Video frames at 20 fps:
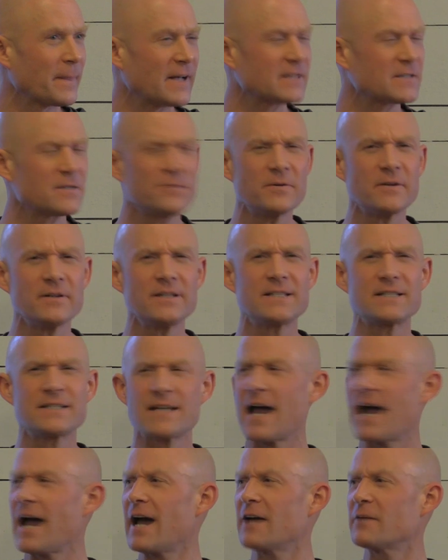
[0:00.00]
That's a very
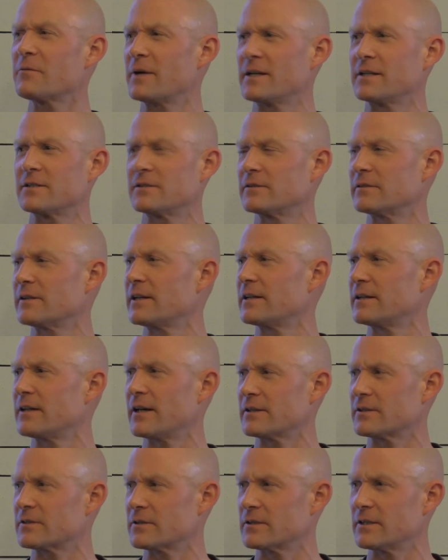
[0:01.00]
sad way to look at
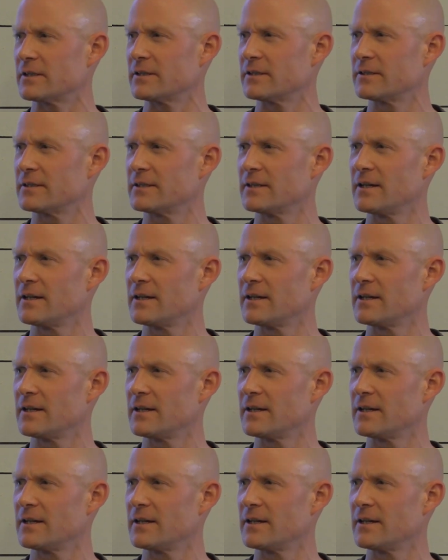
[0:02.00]
it, actually.